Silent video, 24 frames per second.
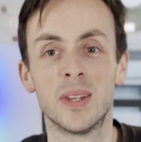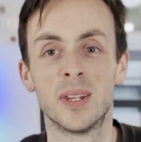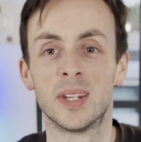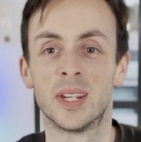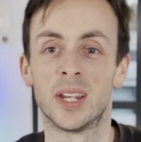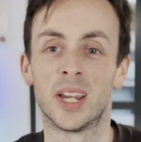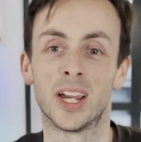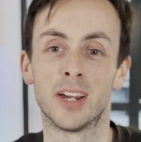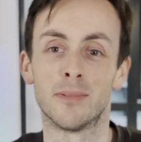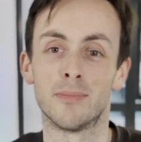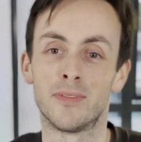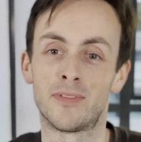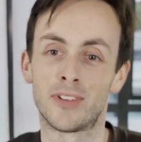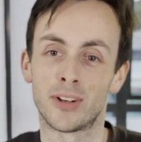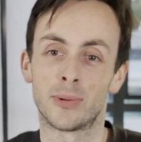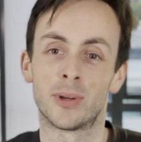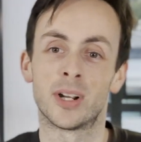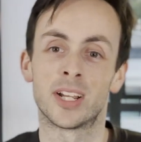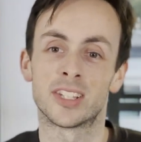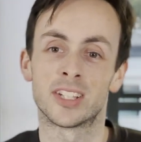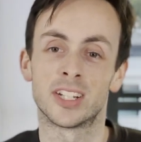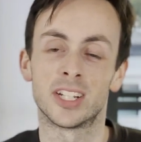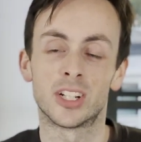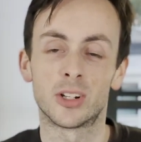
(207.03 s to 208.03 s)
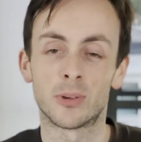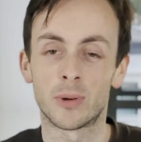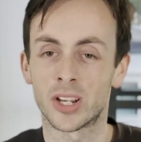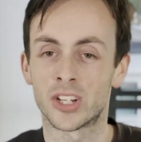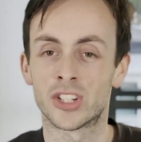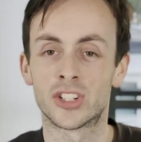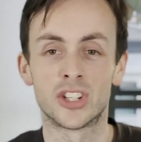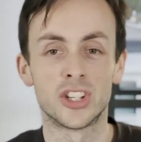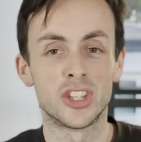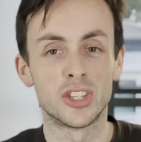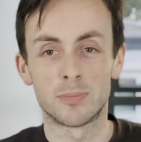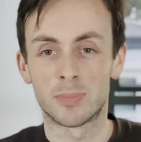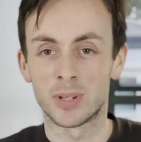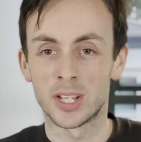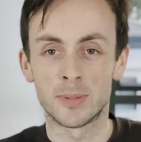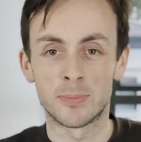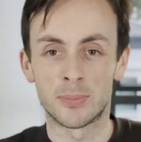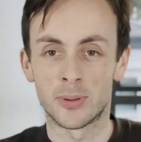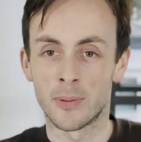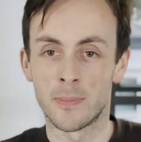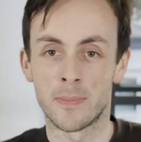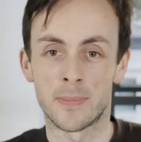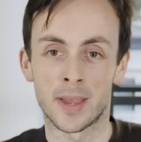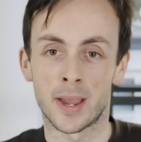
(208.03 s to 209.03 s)
If anyone has any questions, please
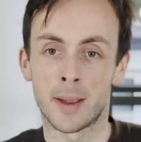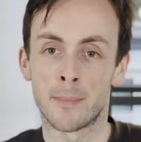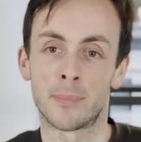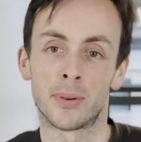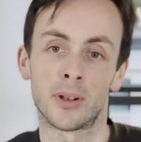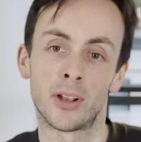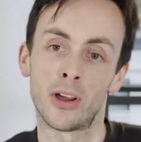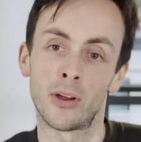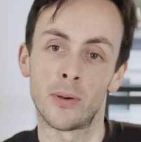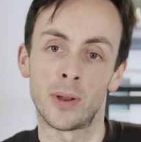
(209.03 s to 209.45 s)
put them down below.